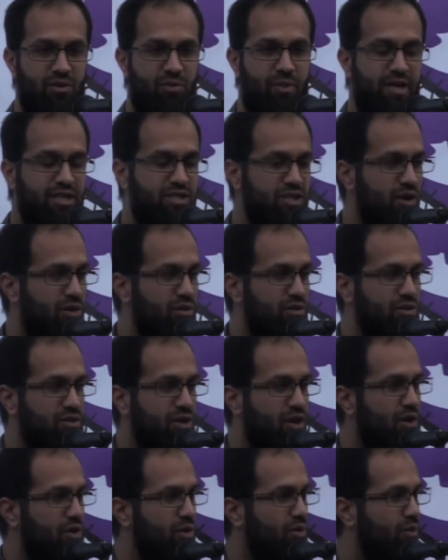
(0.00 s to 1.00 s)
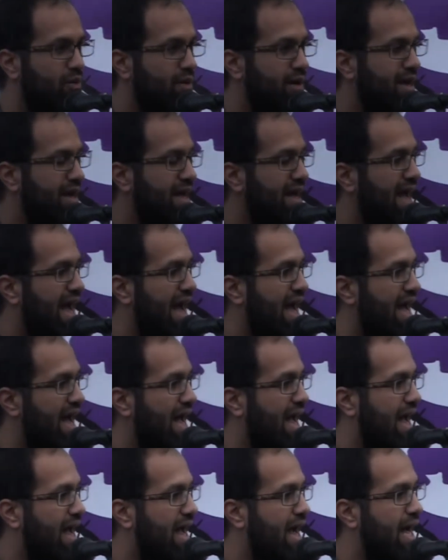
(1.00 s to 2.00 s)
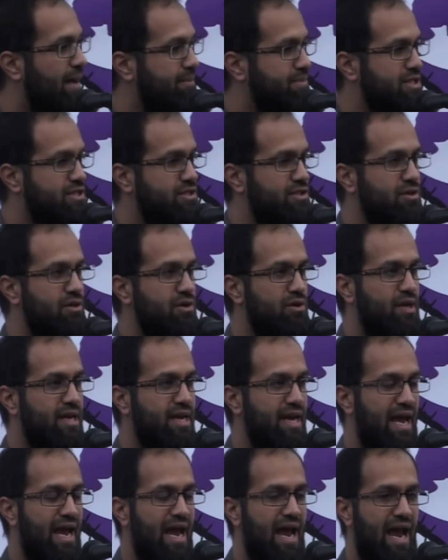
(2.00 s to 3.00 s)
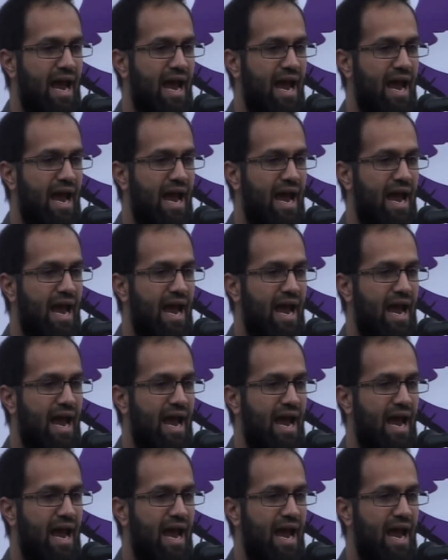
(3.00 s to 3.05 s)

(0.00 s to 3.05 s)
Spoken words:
We don't know absolutely